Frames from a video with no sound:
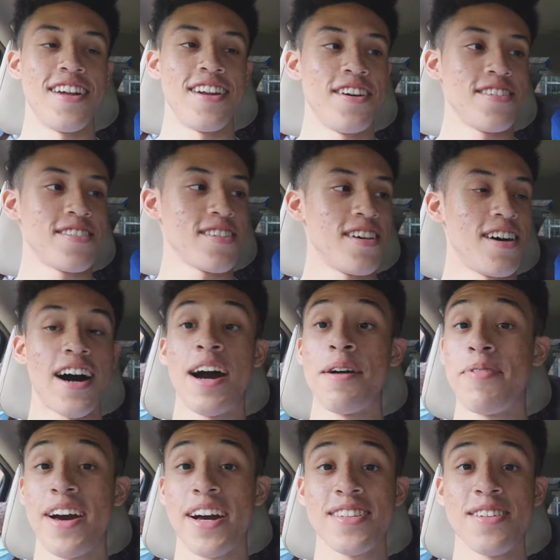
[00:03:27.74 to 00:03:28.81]
I know, so look,
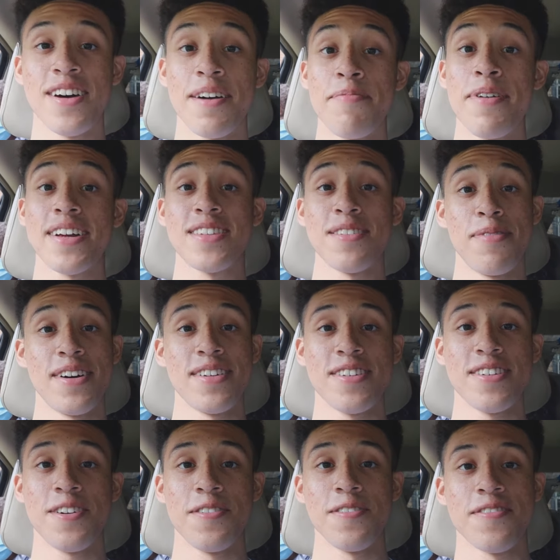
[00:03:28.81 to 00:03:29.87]
I packed it, I packed it
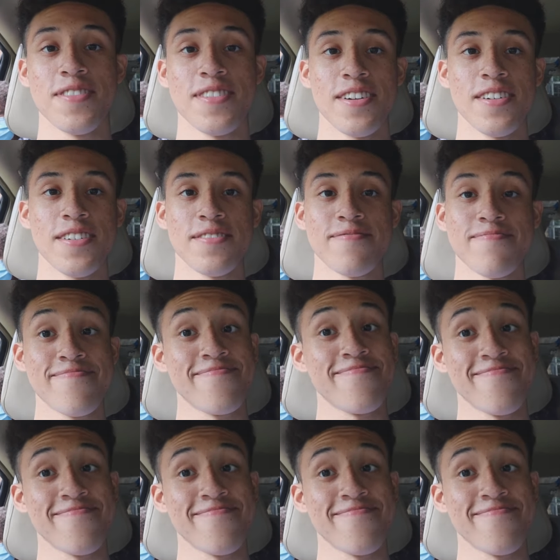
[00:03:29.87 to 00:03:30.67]
myself, so. If I